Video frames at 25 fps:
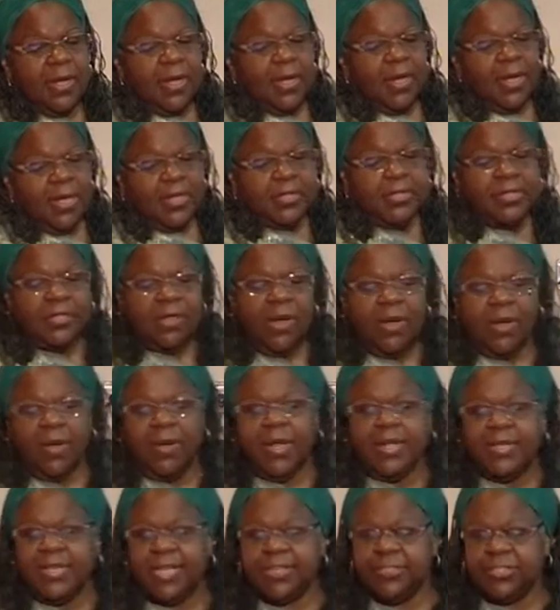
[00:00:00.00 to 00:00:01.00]
So
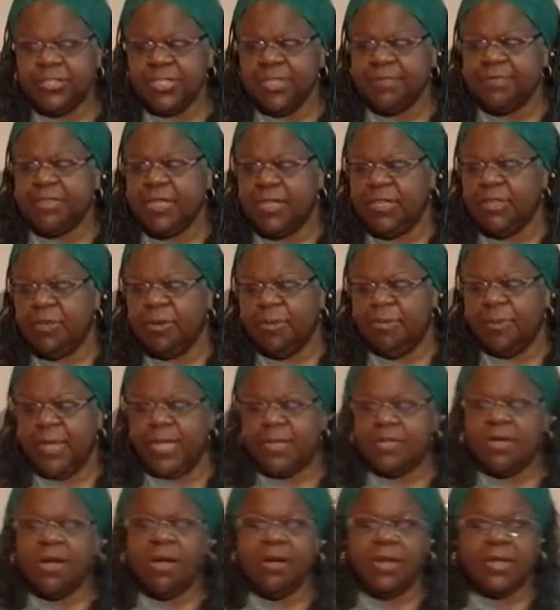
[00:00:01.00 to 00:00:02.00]
let's shift a little
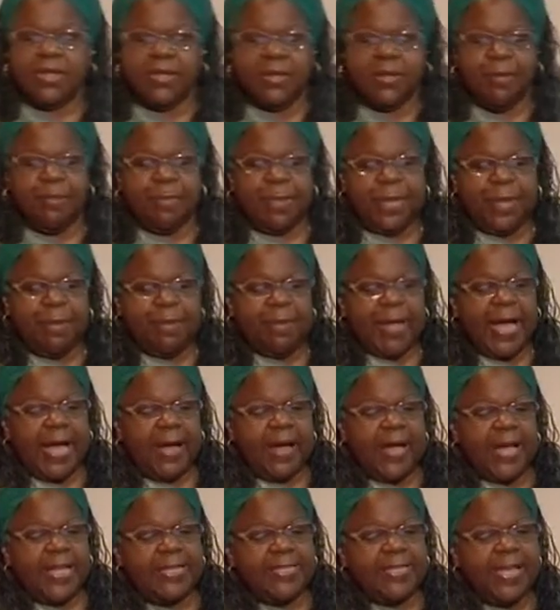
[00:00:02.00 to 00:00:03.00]
bit, talk a little bit
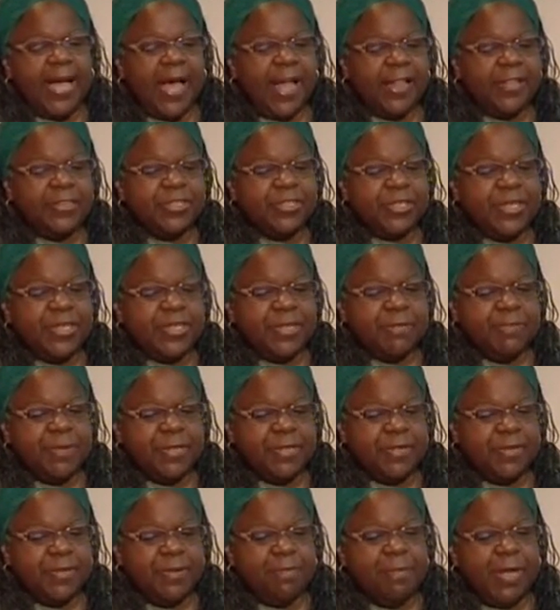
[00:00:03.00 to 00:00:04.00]
about ontology and
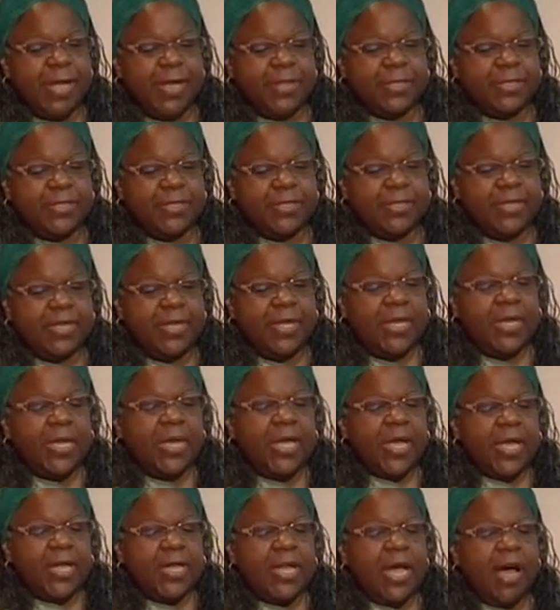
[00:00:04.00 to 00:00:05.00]
epistemology.
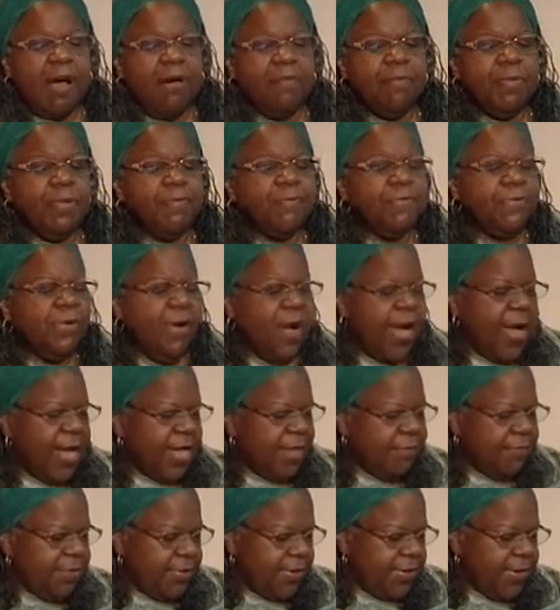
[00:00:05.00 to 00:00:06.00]
Now, before I
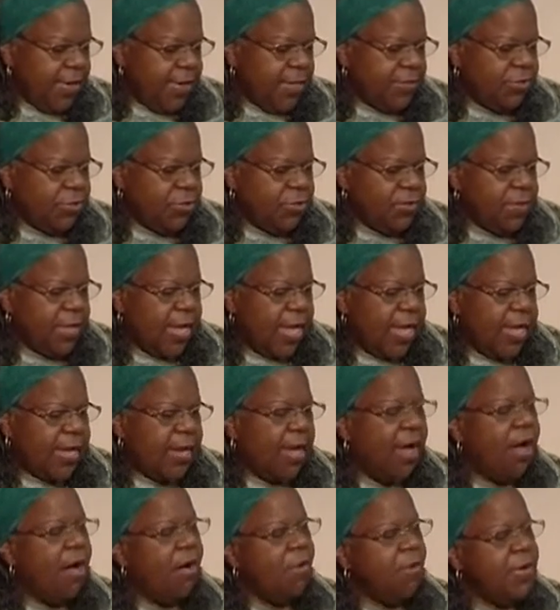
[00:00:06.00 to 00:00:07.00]
even do that,
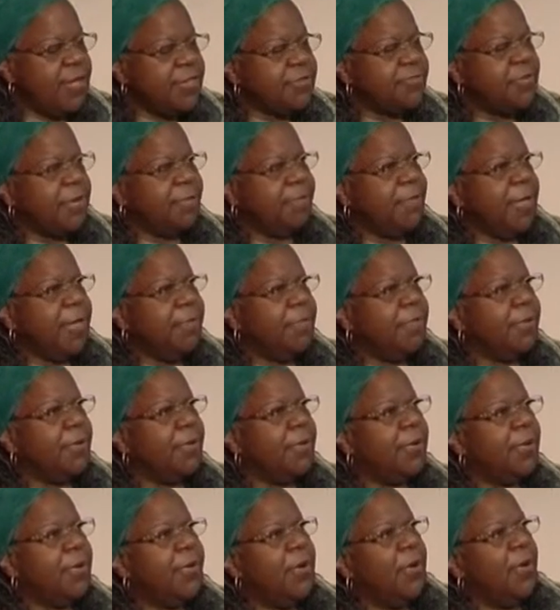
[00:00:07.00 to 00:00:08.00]
always
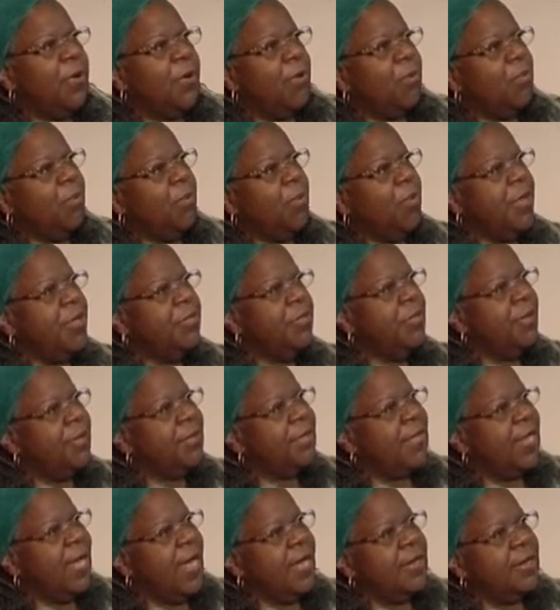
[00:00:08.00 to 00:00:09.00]
remember, when you're
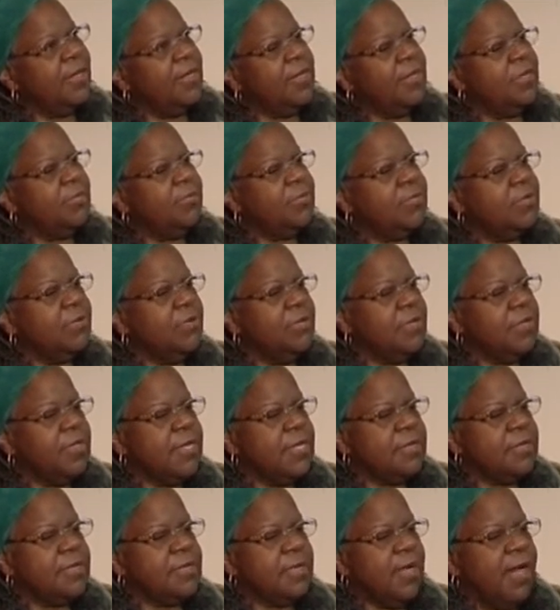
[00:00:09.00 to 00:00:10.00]
getting into
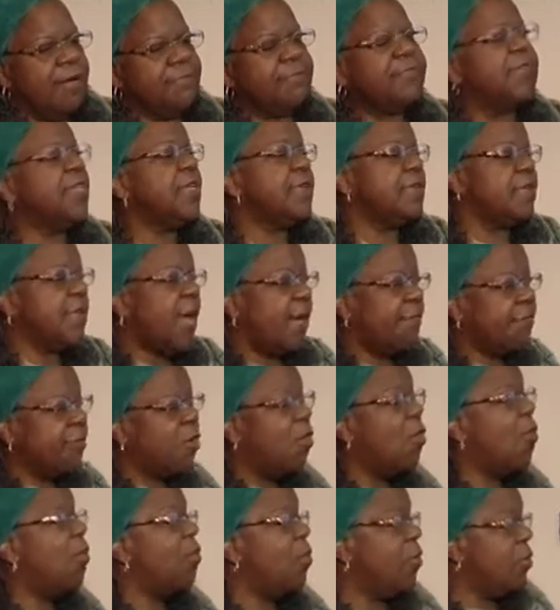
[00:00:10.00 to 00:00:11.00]
this
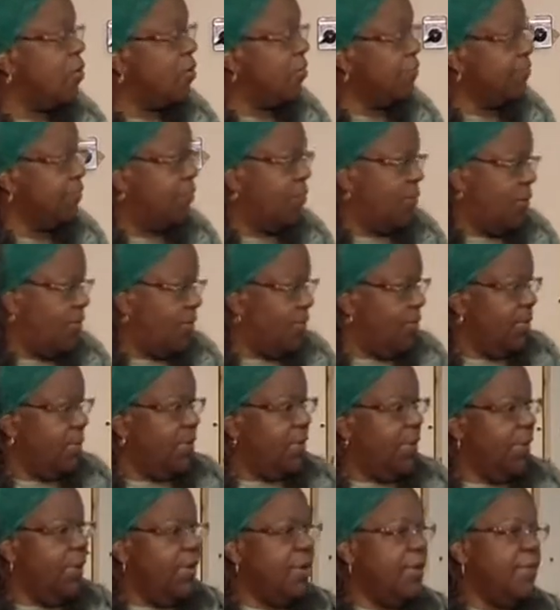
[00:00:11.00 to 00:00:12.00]
philosophical worldview
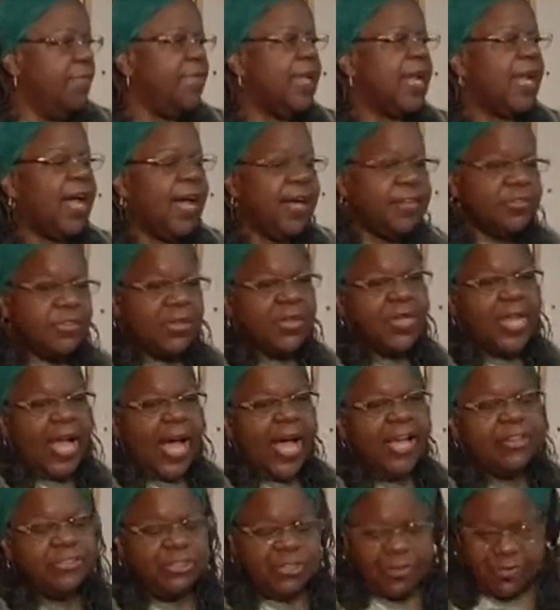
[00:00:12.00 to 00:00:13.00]
that
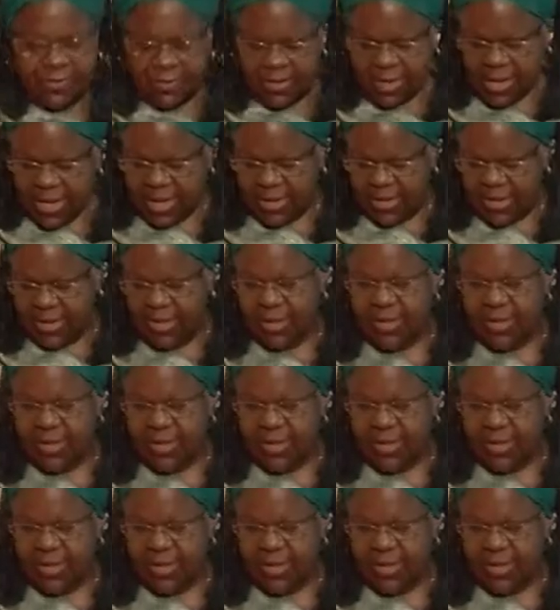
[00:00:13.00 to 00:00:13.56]
underlies your study,